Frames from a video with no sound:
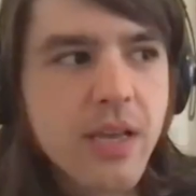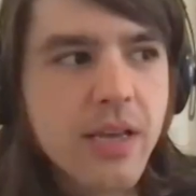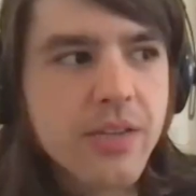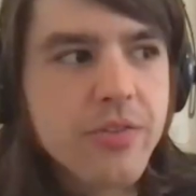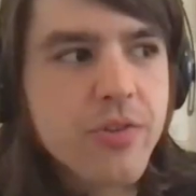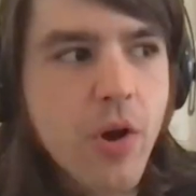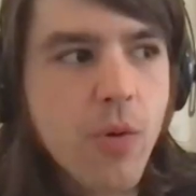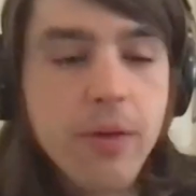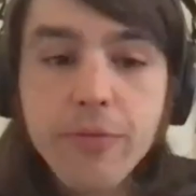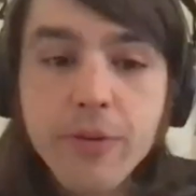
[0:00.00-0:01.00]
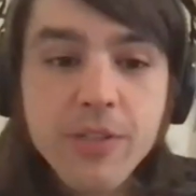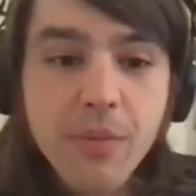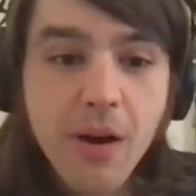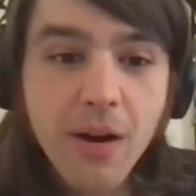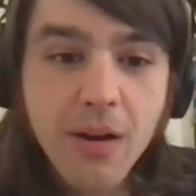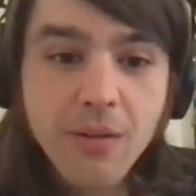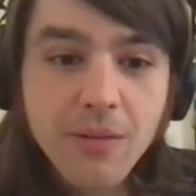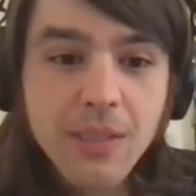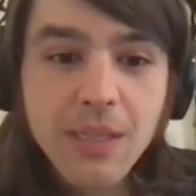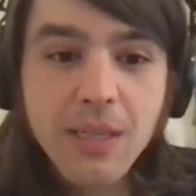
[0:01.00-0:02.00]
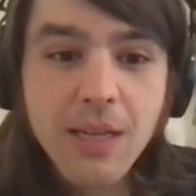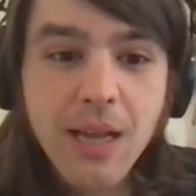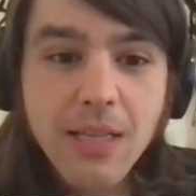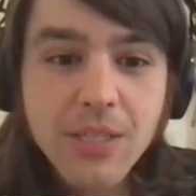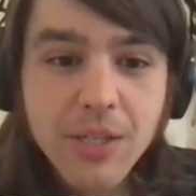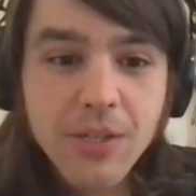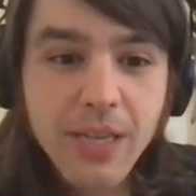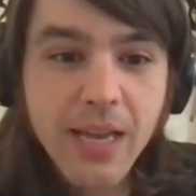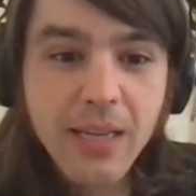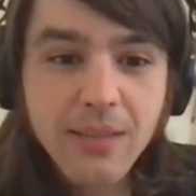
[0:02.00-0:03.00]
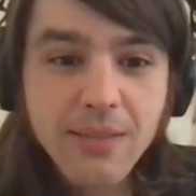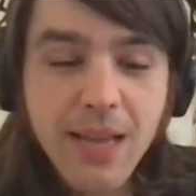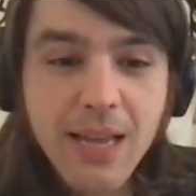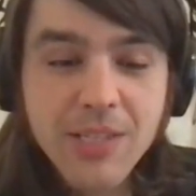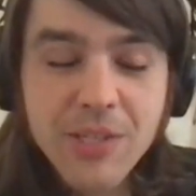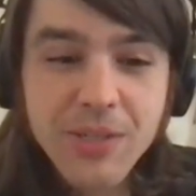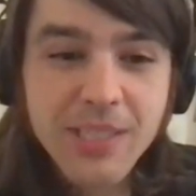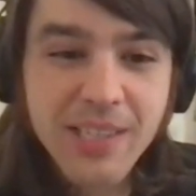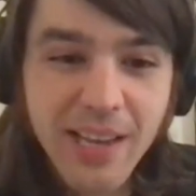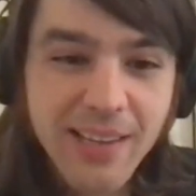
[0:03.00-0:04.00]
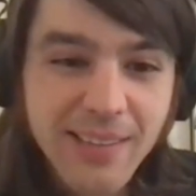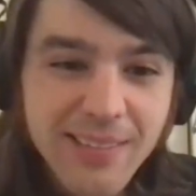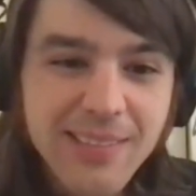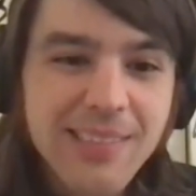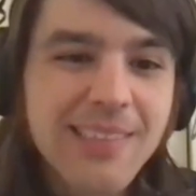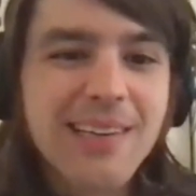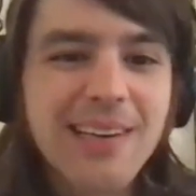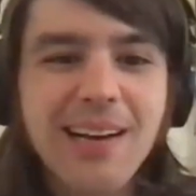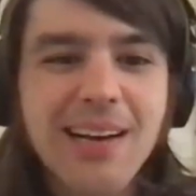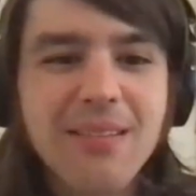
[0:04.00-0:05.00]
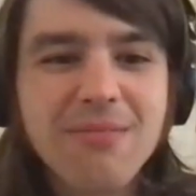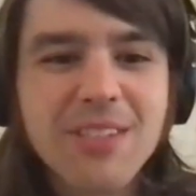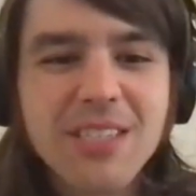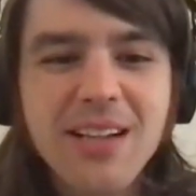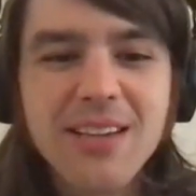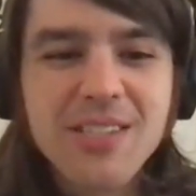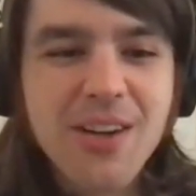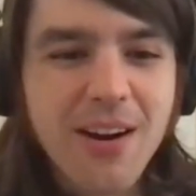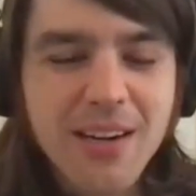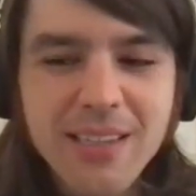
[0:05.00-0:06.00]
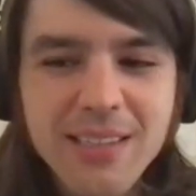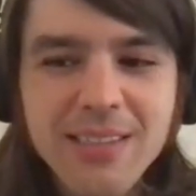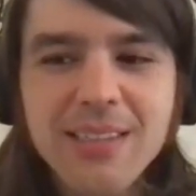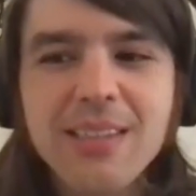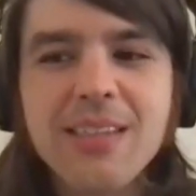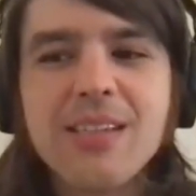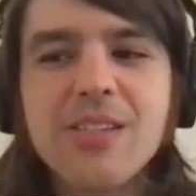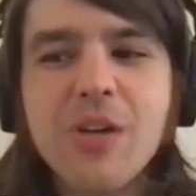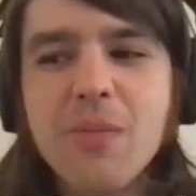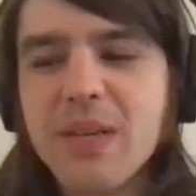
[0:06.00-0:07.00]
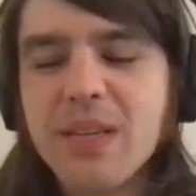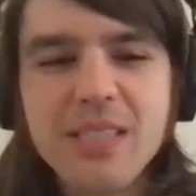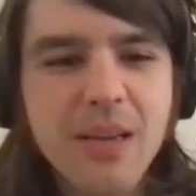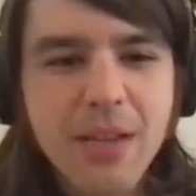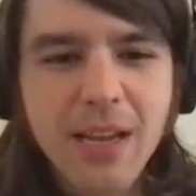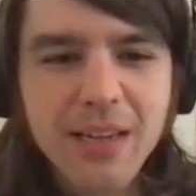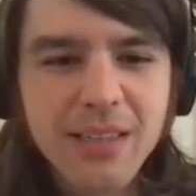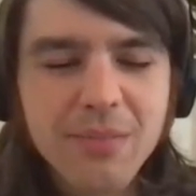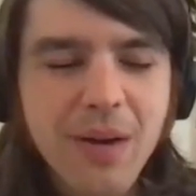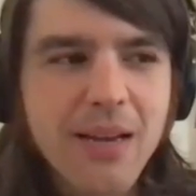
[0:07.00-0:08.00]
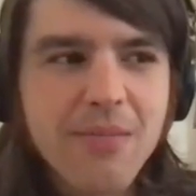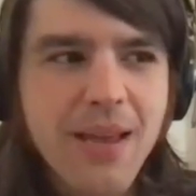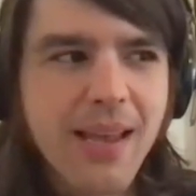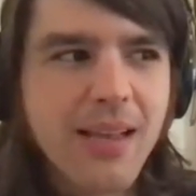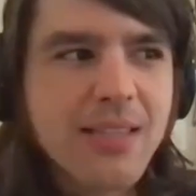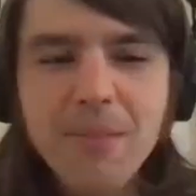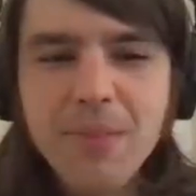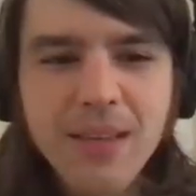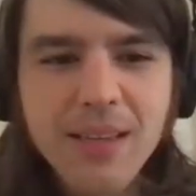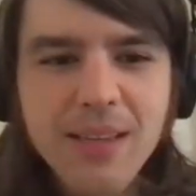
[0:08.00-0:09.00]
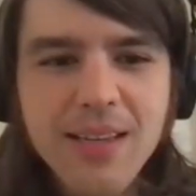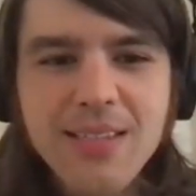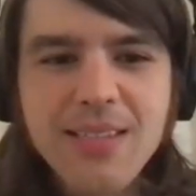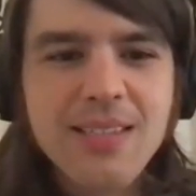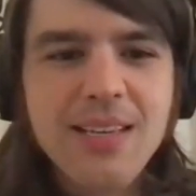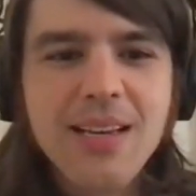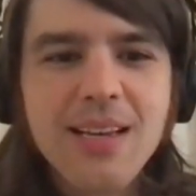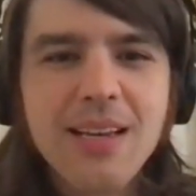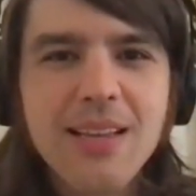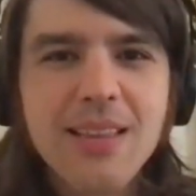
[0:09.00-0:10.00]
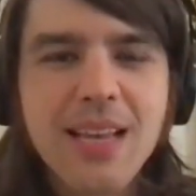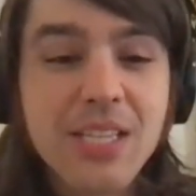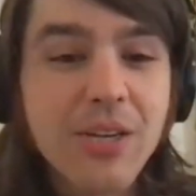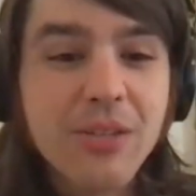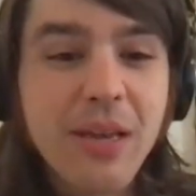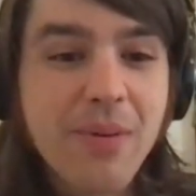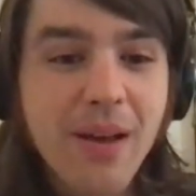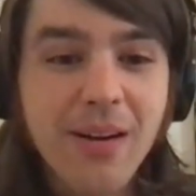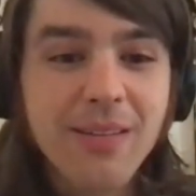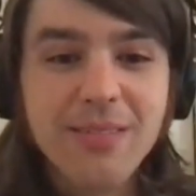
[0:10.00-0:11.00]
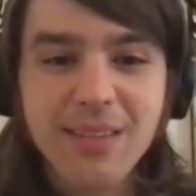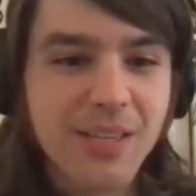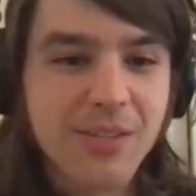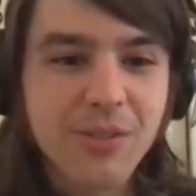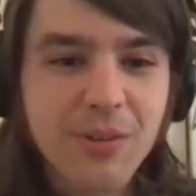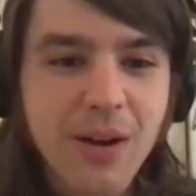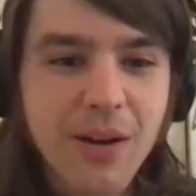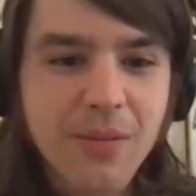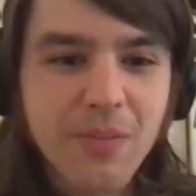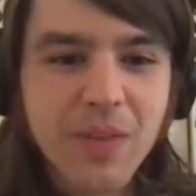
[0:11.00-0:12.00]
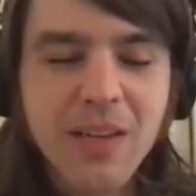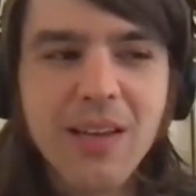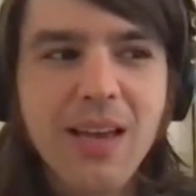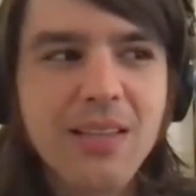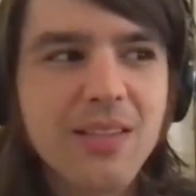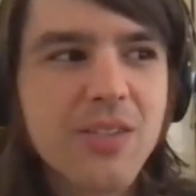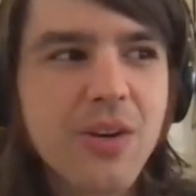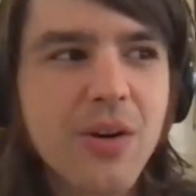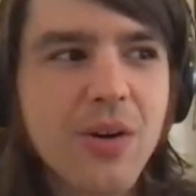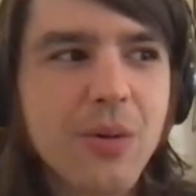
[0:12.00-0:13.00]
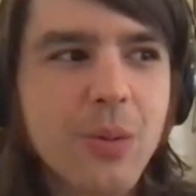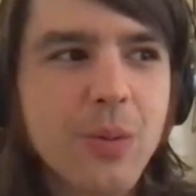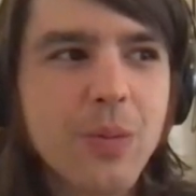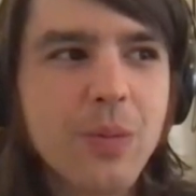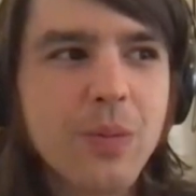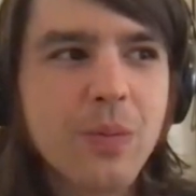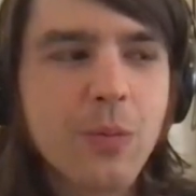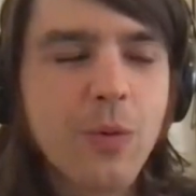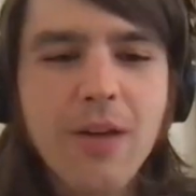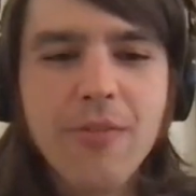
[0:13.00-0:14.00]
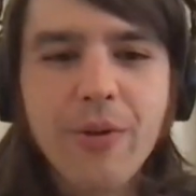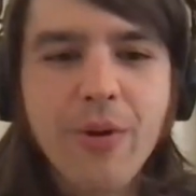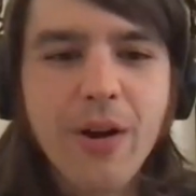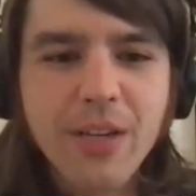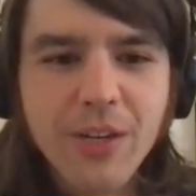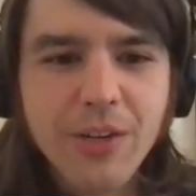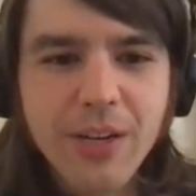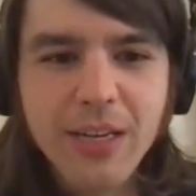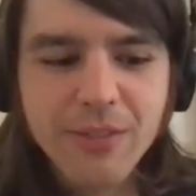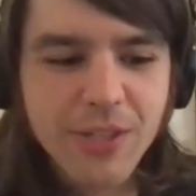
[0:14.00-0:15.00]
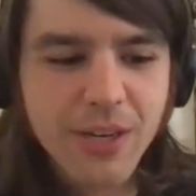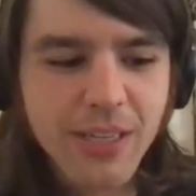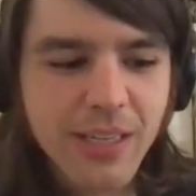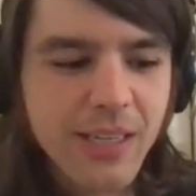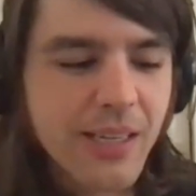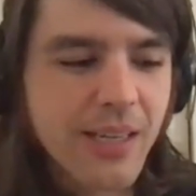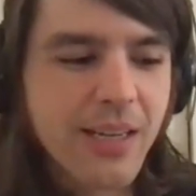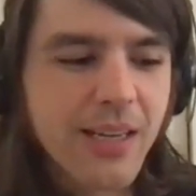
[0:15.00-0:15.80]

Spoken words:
say don't wait for tomorrow. to create and do it today. Just get started. Don't be intimidated by making something, because that's how you get better and that's how you grow. And so wherever you are in your creative journey,